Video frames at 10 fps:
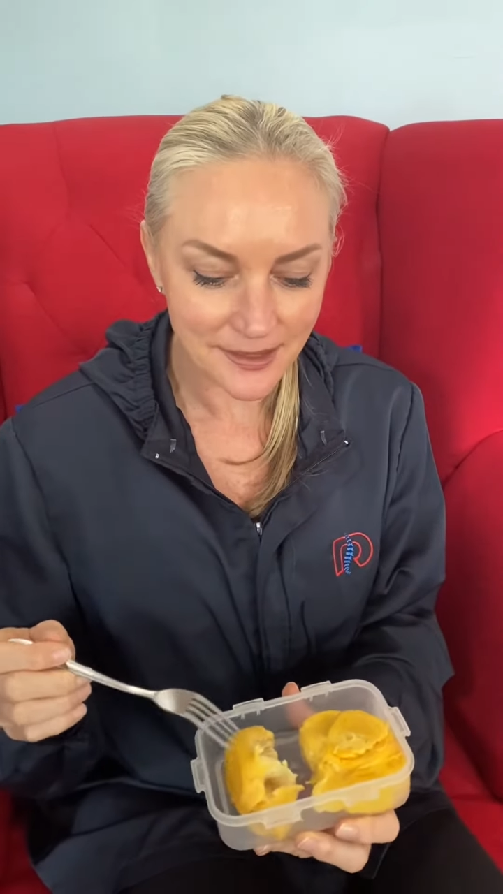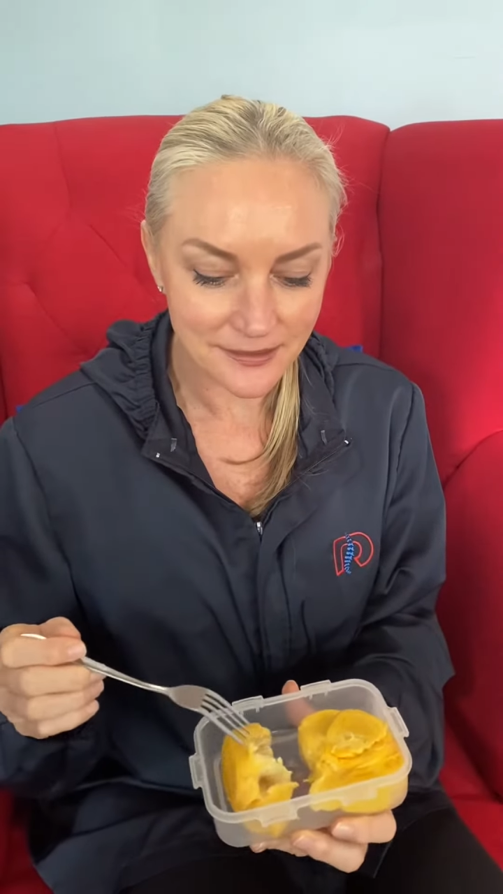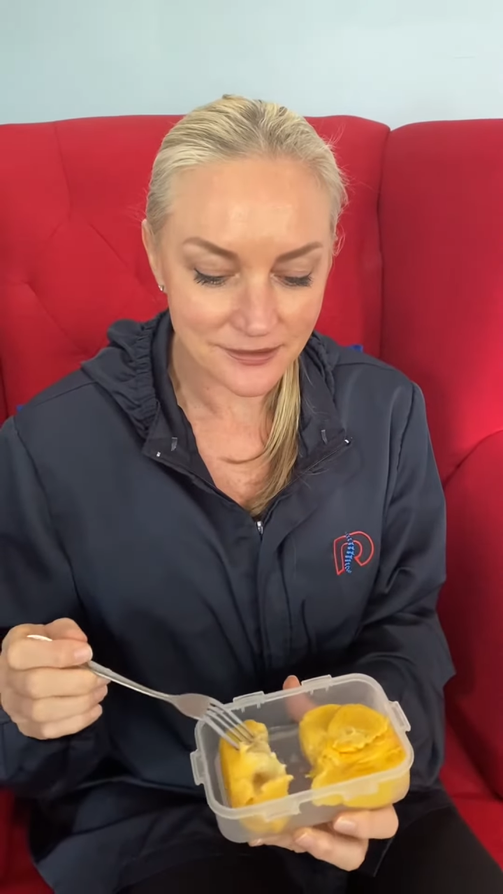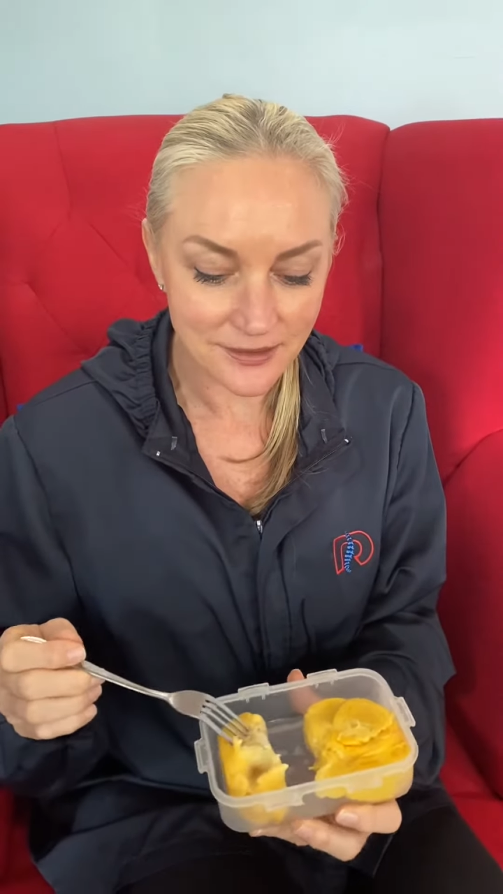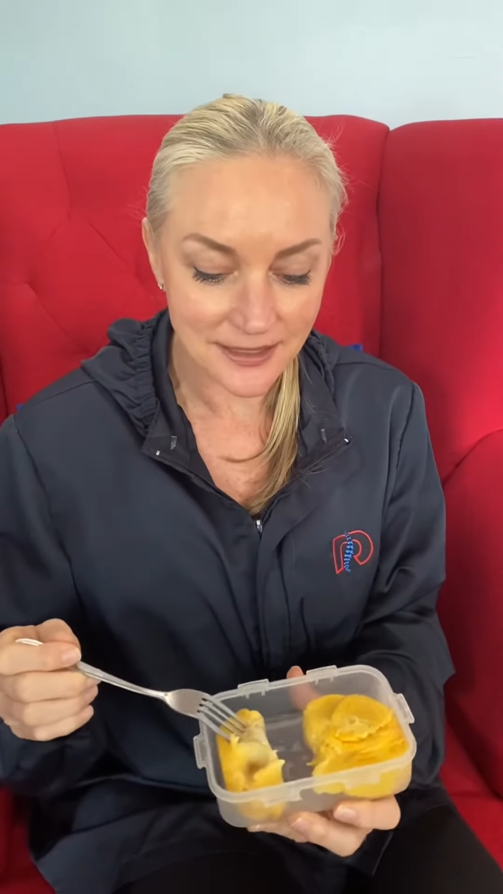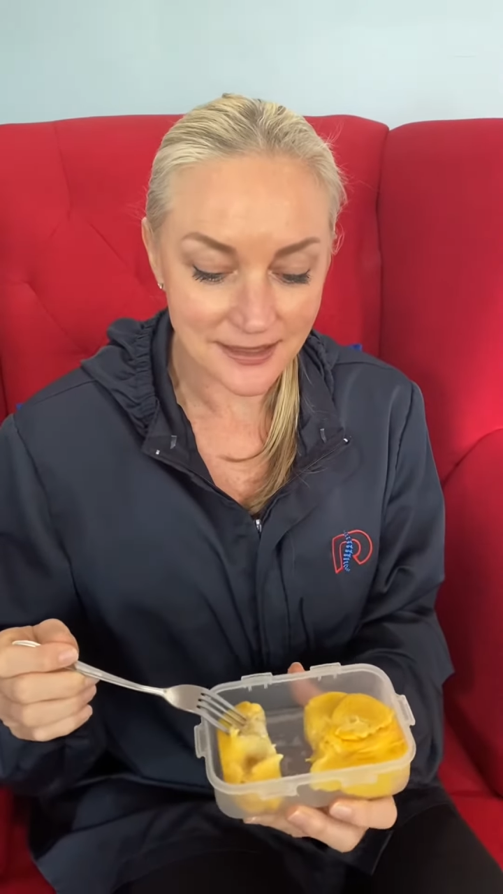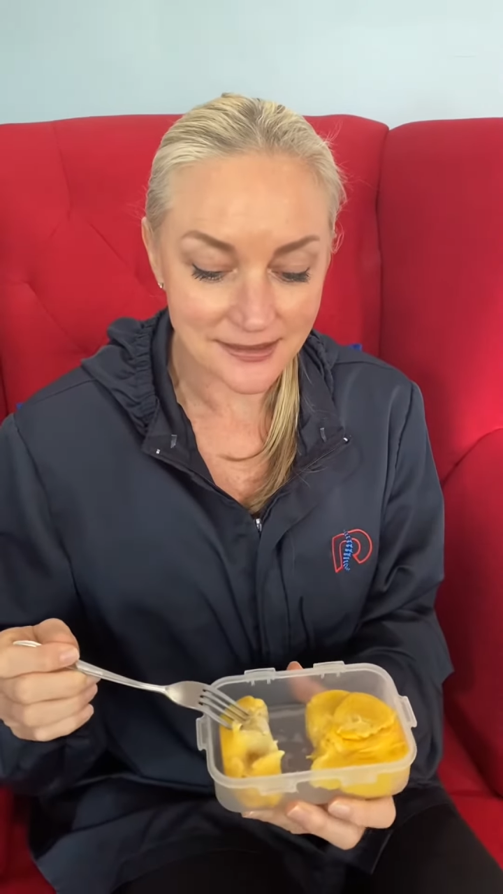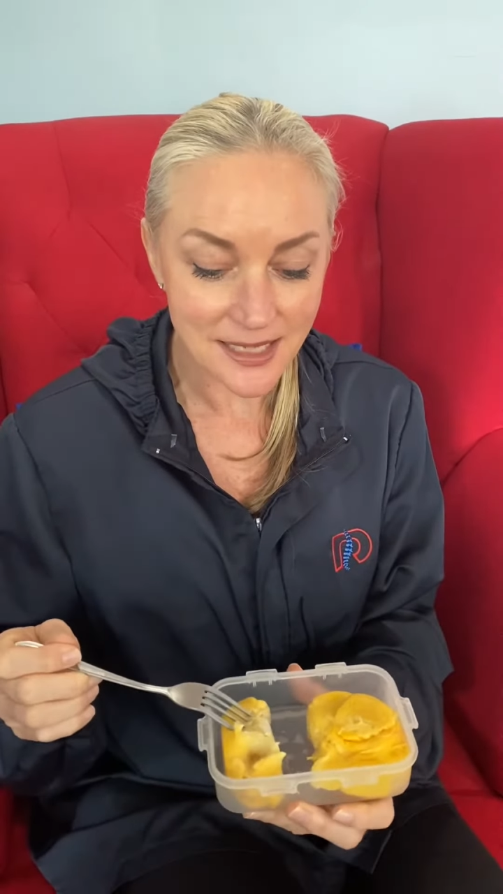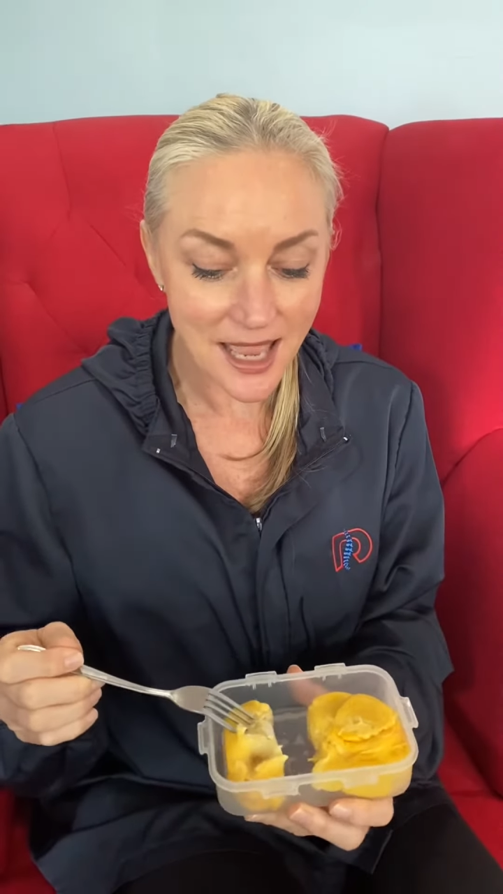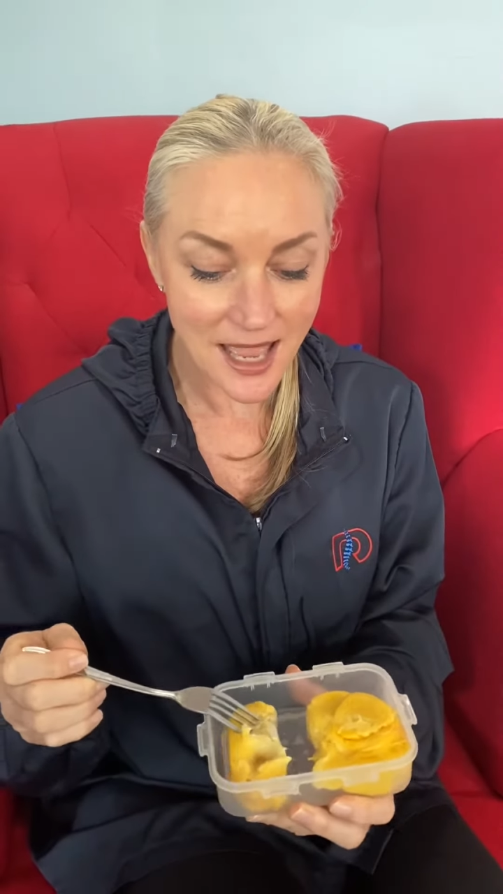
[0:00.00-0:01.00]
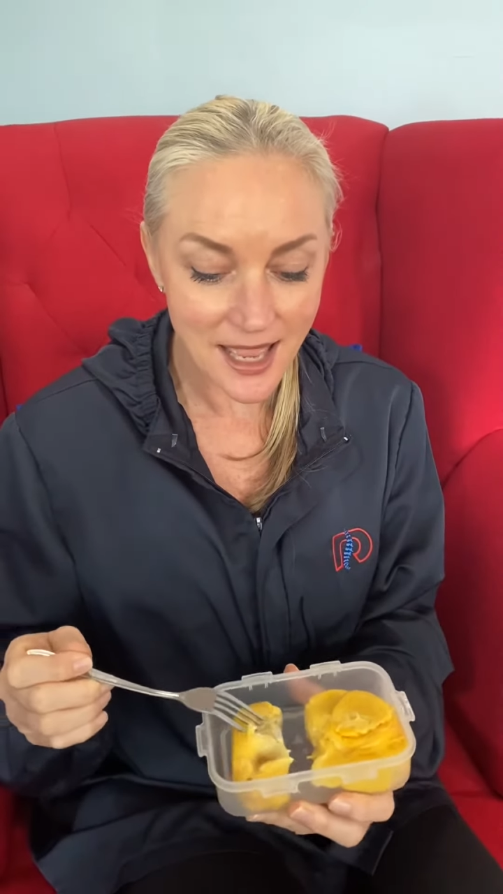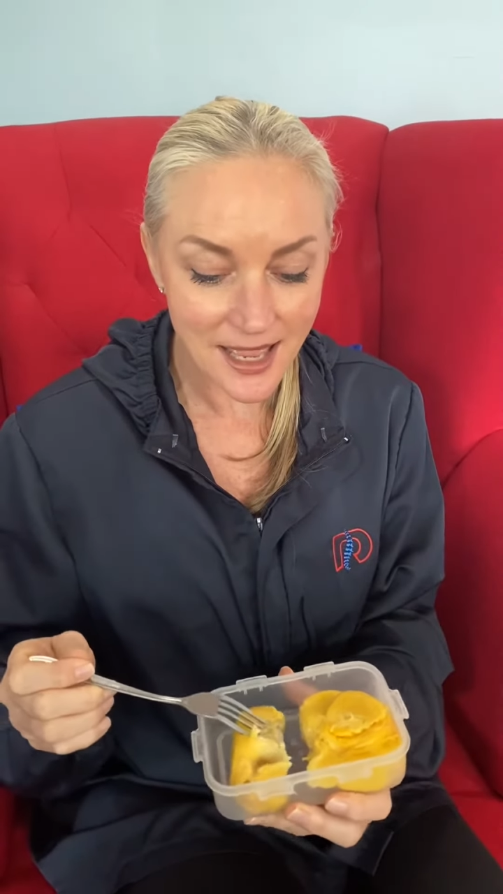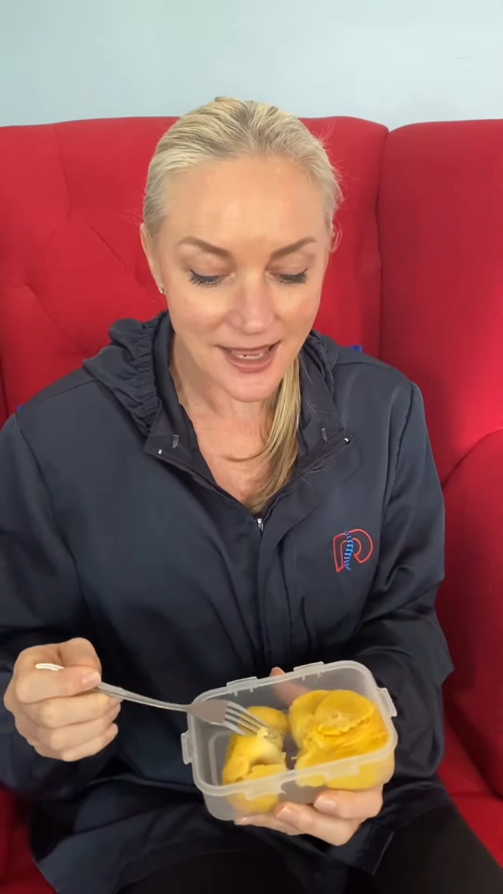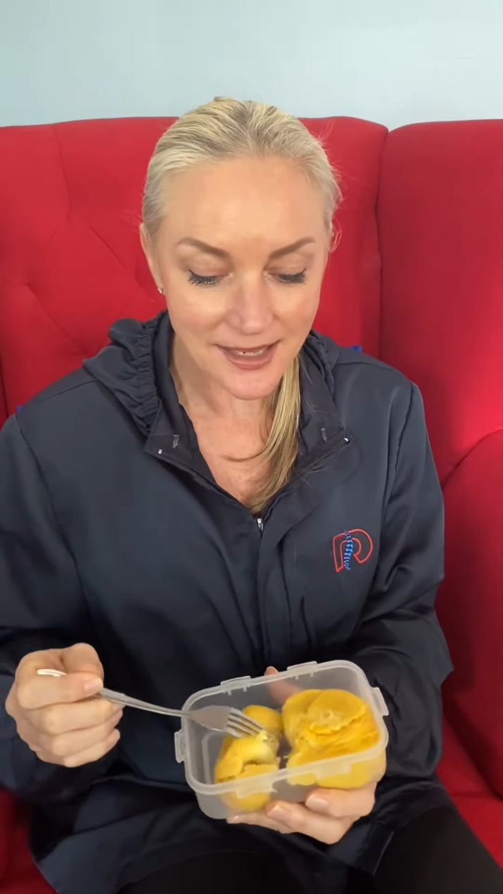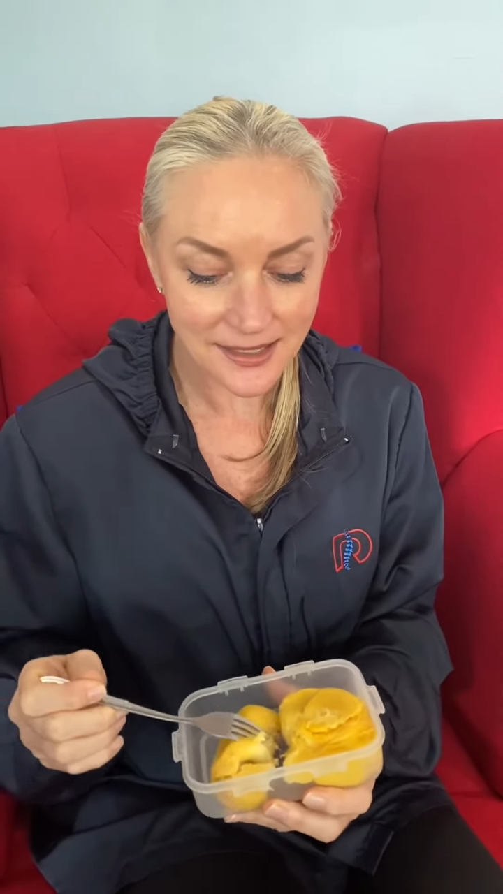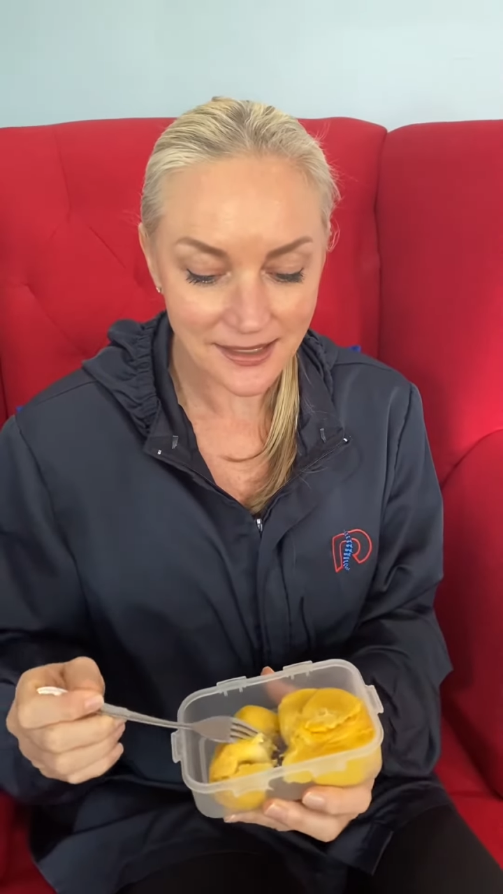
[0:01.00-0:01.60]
Durian is high